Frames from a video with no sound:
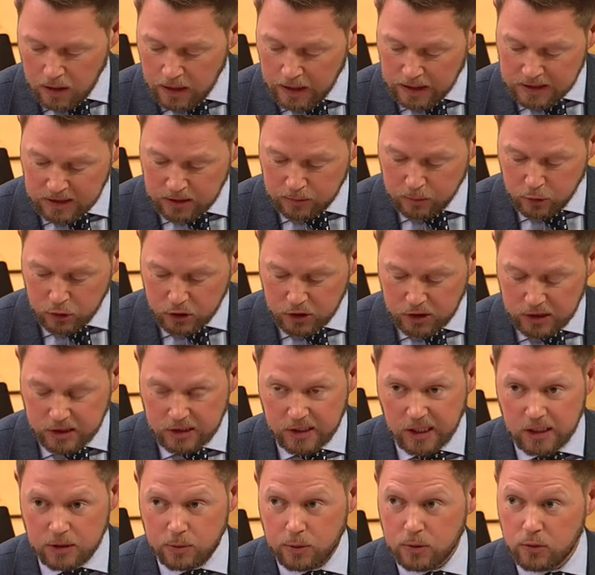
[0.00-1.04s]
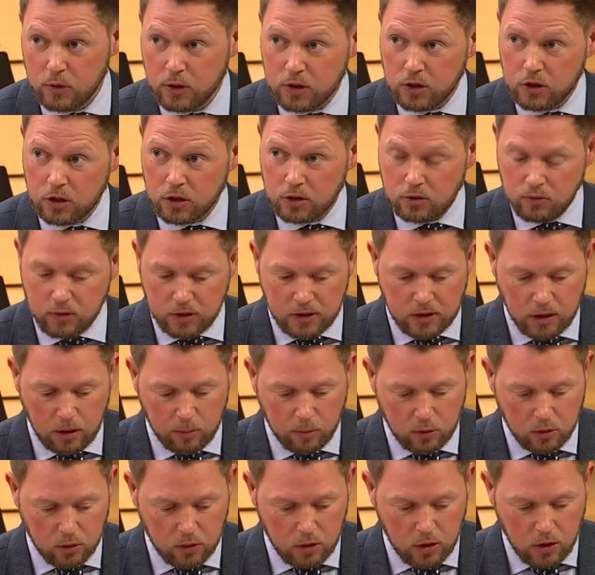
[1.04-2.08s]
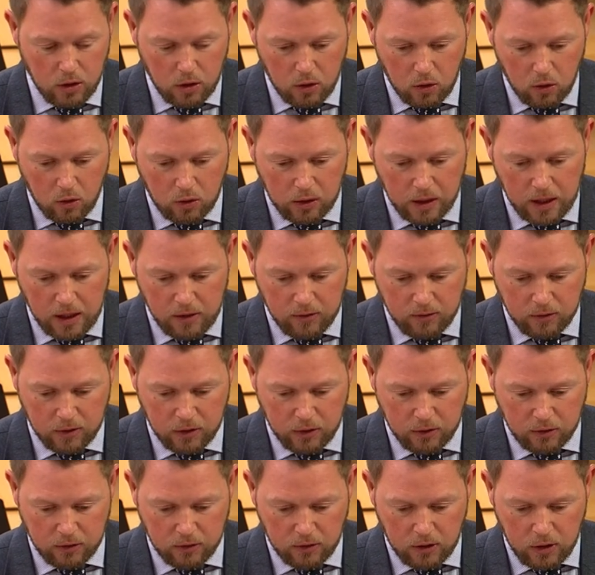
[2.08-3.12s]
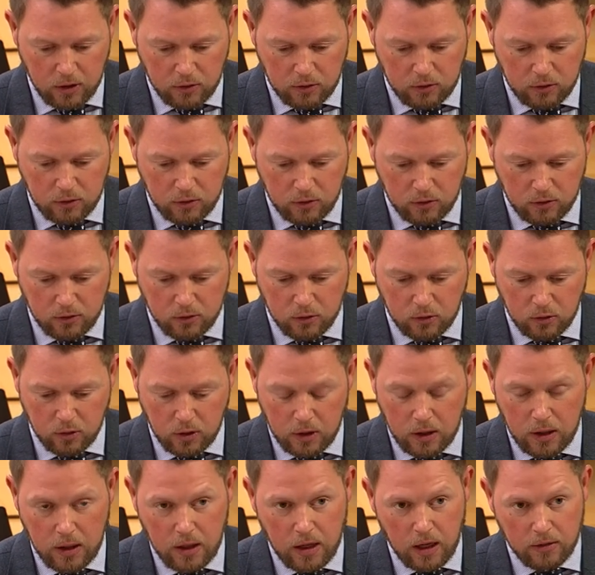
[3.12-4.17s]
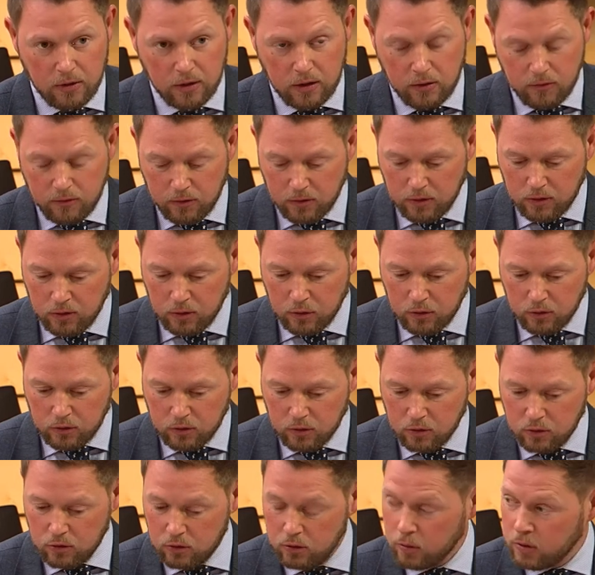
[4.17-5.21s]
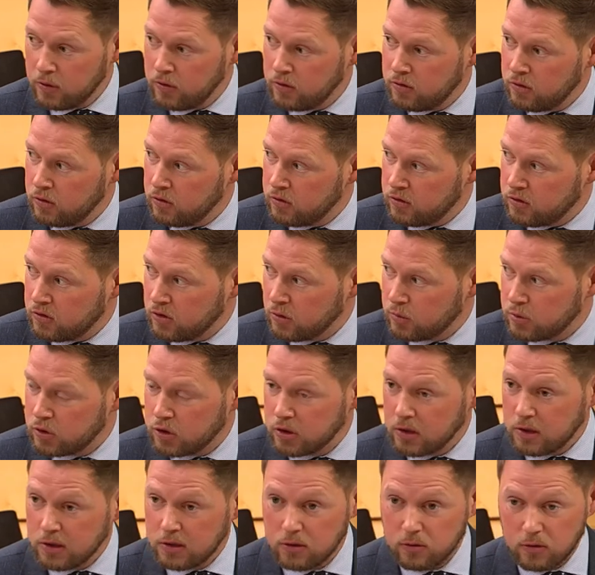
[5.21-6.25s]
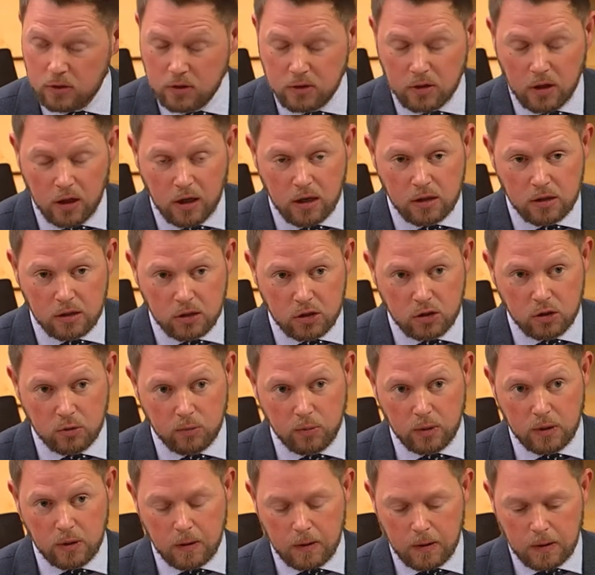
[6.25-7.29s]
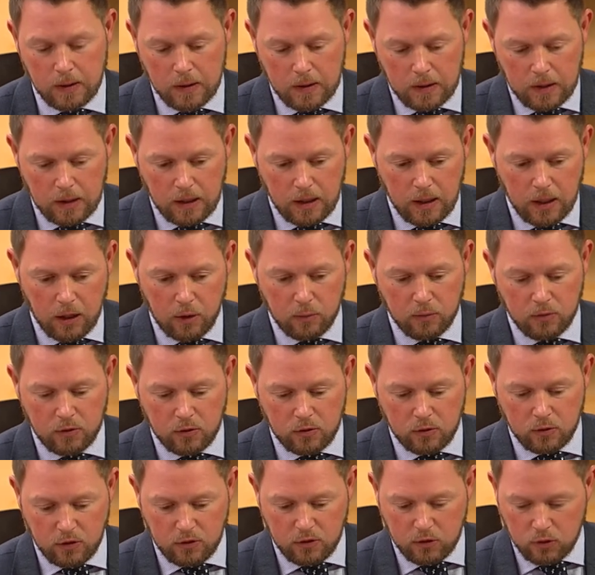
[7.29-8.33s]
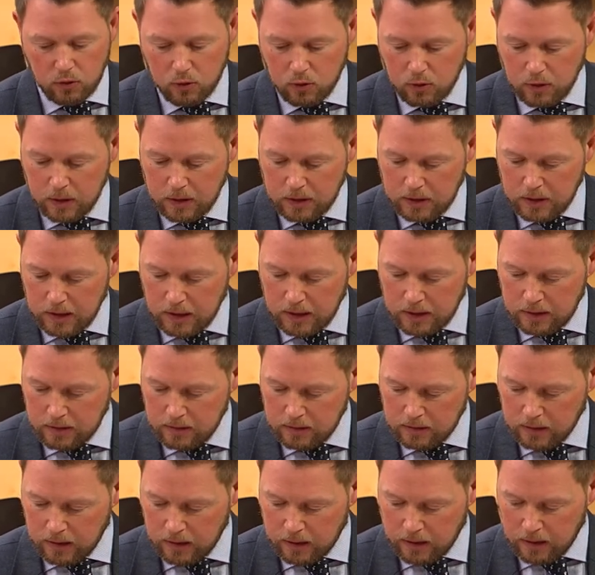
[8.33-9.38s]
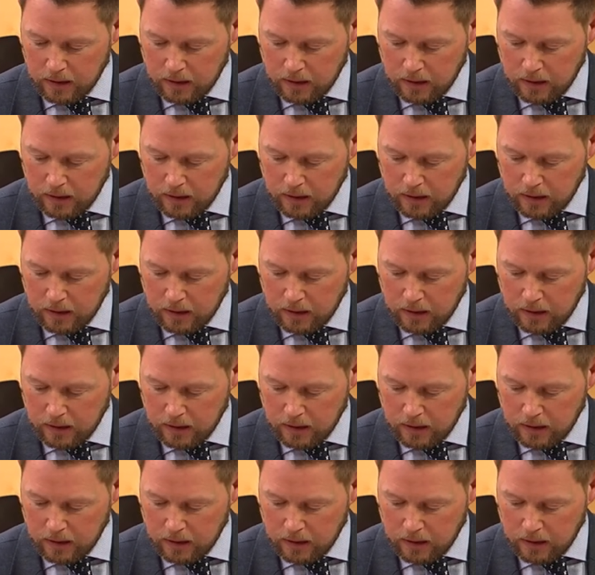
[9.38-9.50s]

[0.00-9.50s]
And as the motion says, we really should redouble all efforts to do so. I think for those who do want to use this opportunity to retire, they should be helped to do so and